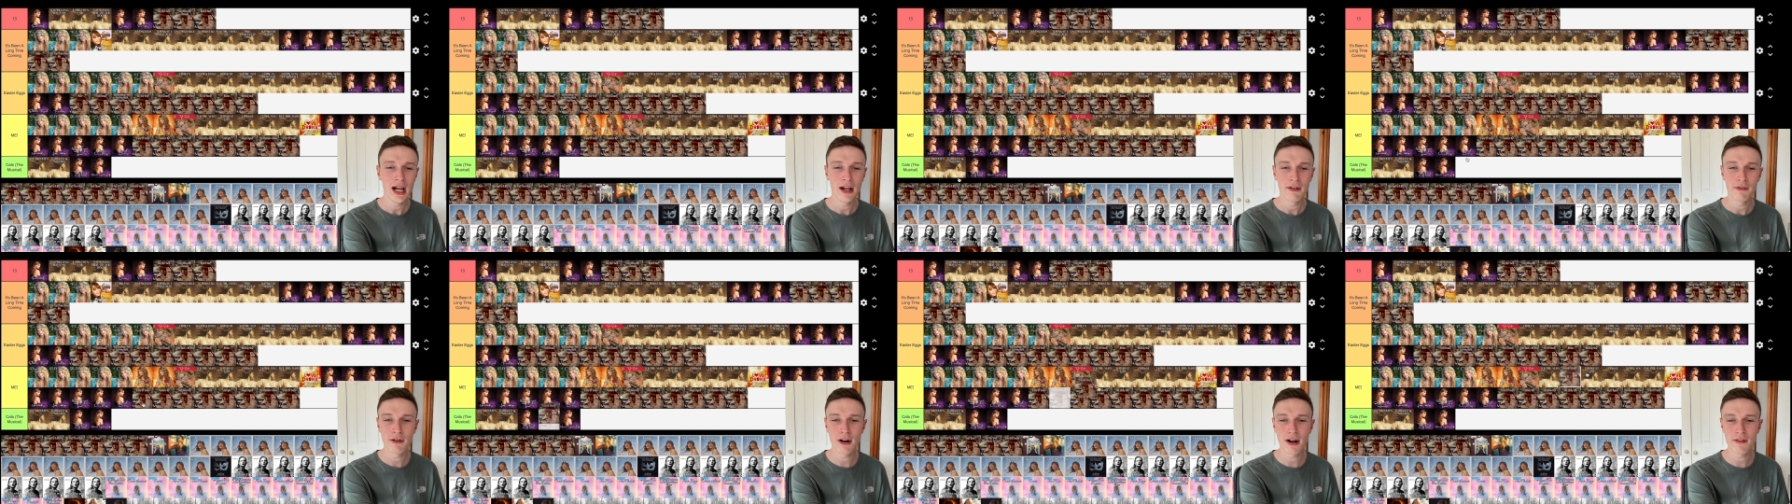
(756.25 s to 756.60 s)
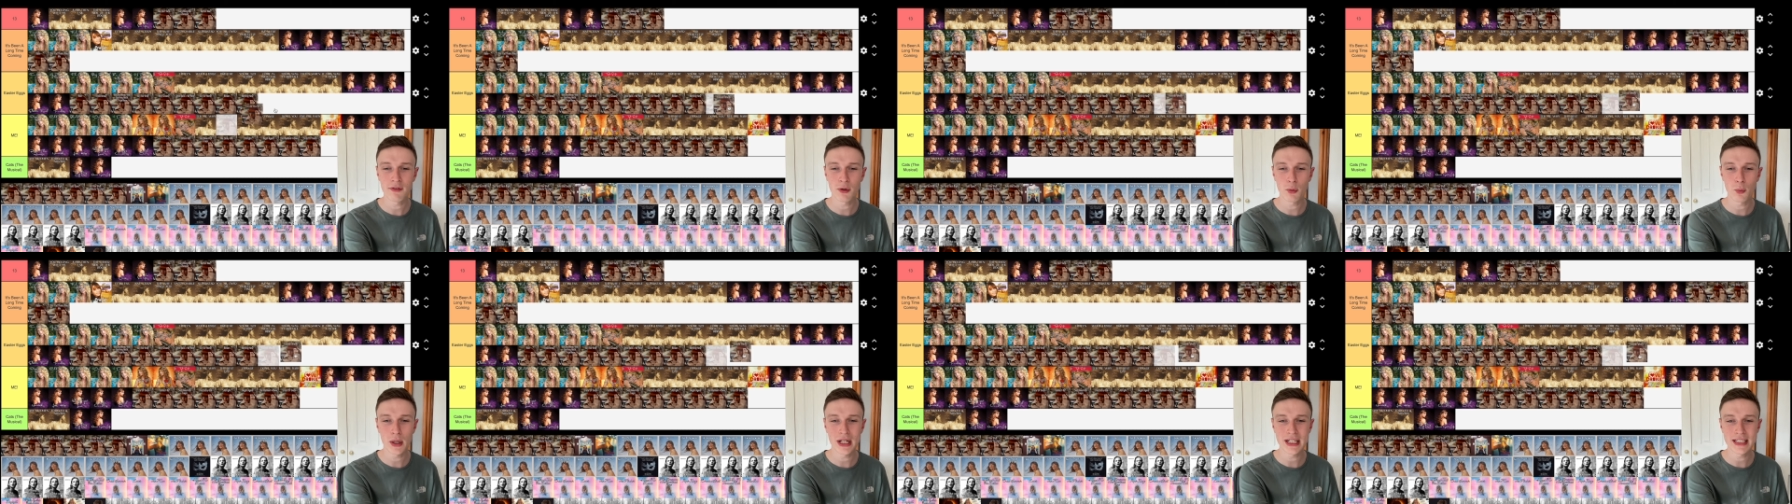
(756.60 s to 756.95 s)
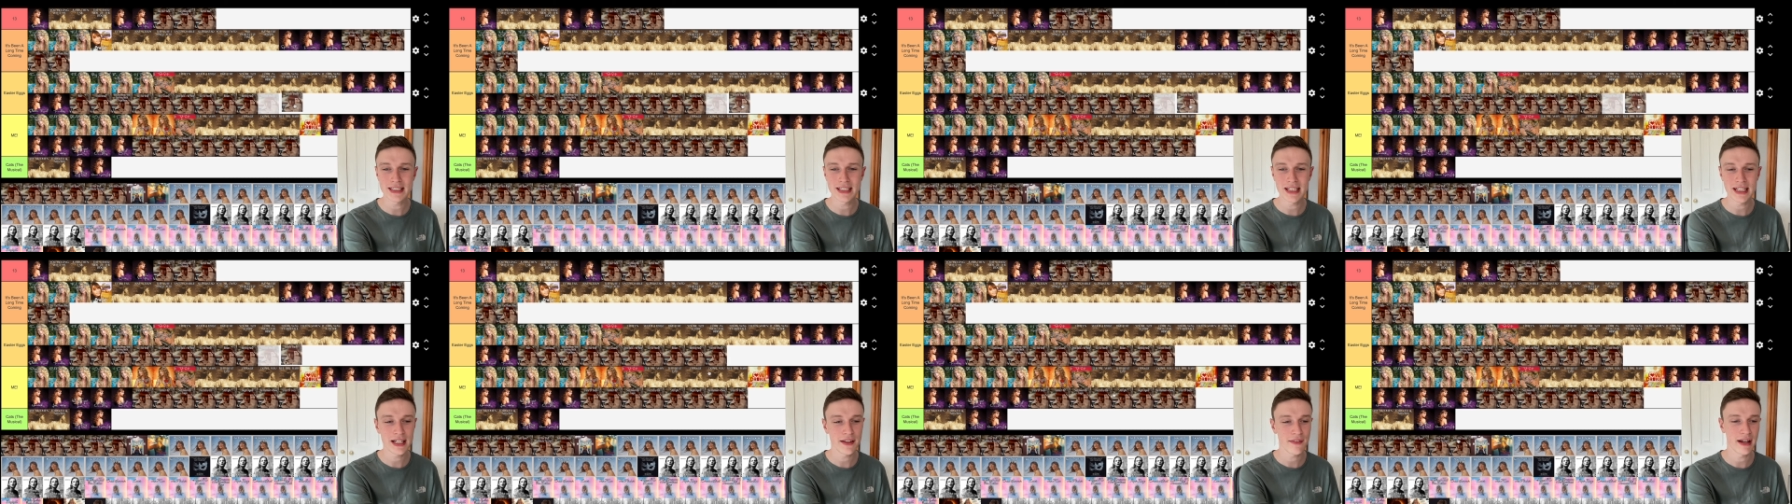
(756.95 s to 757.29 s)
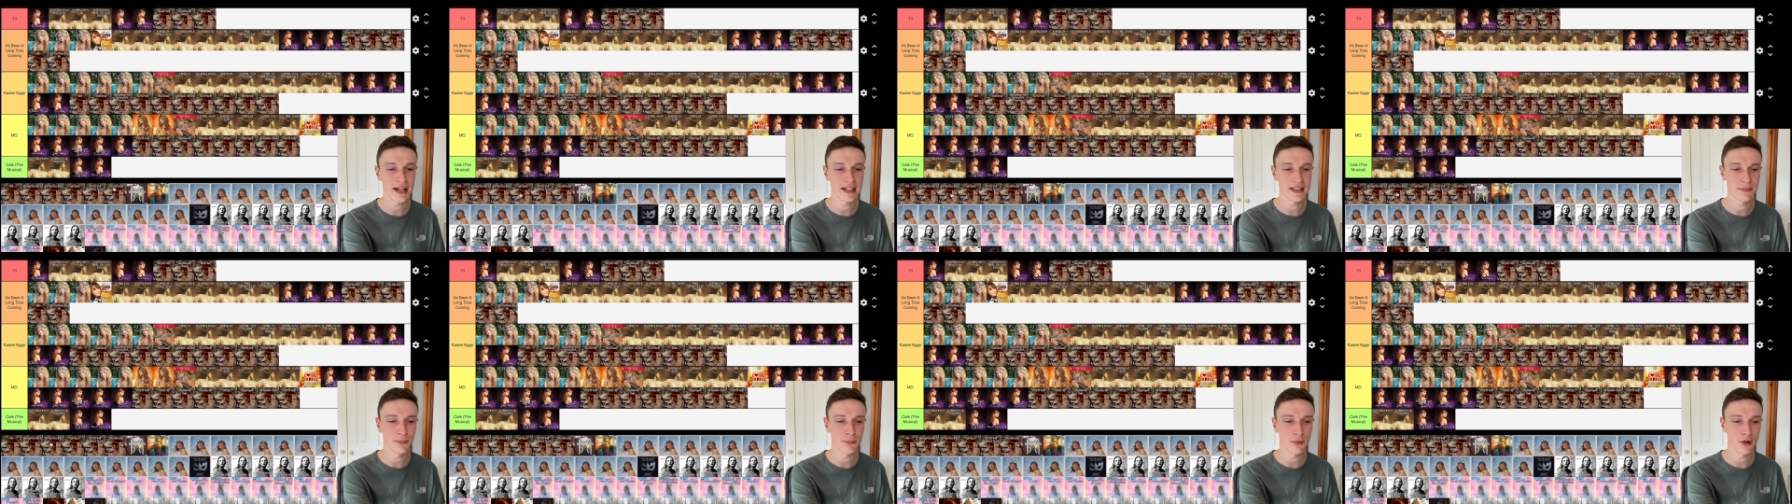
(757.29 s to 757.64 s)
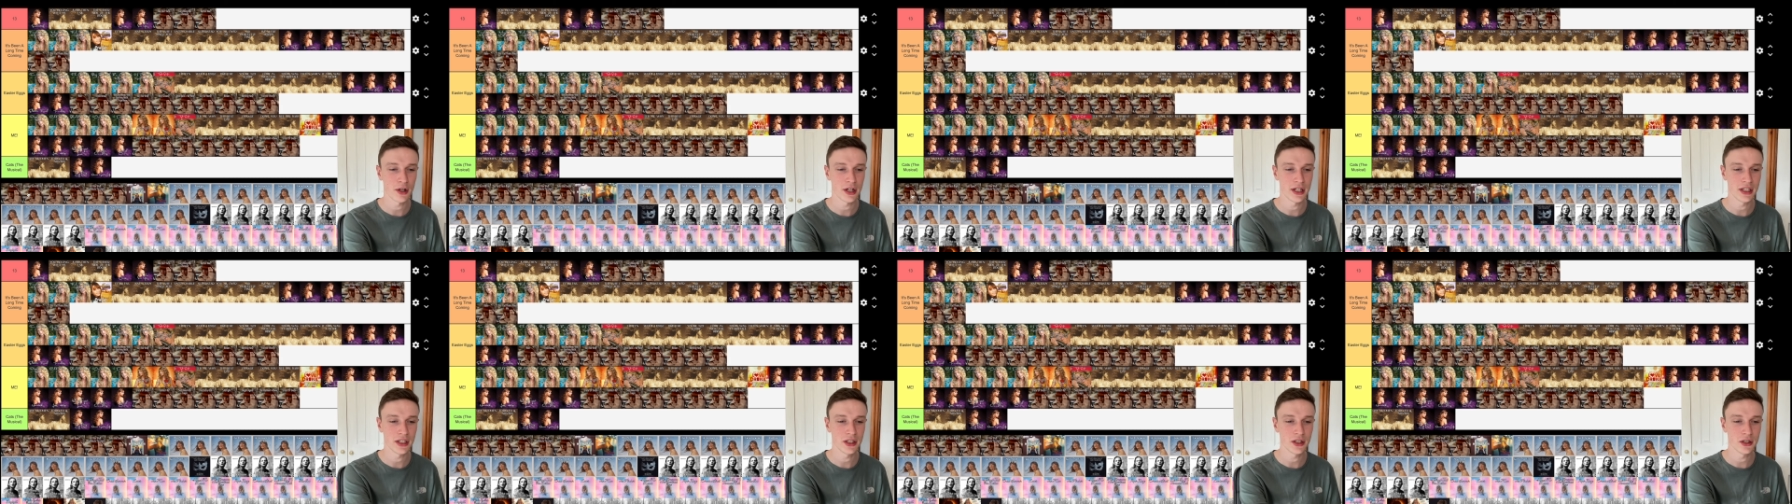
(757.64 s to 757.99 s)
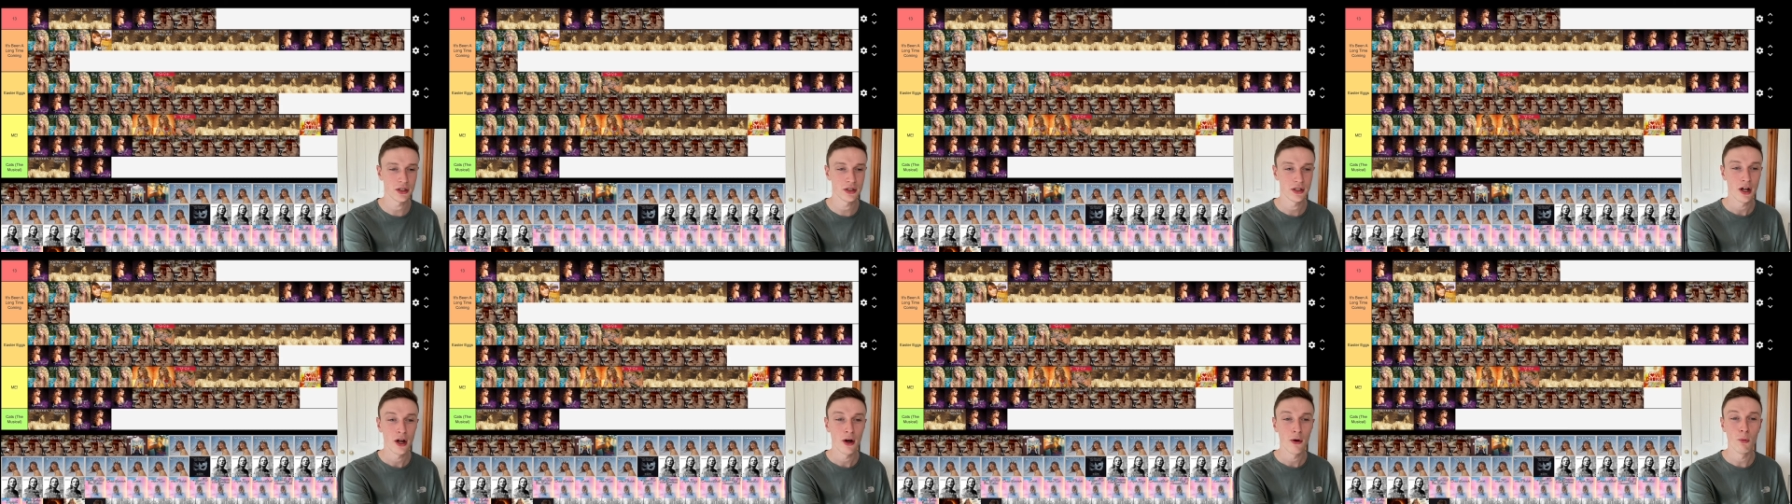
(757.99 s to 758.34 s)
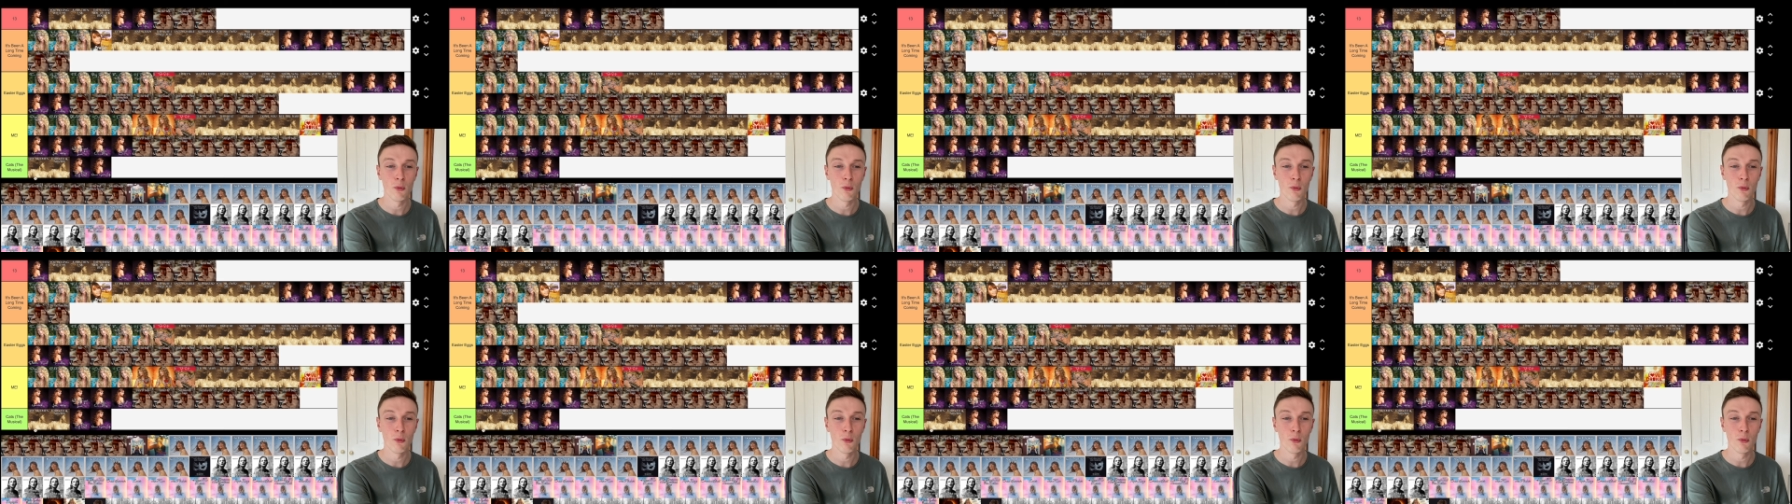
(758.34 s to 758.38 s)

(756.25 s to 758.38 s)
Forever Winter, that's pretty good.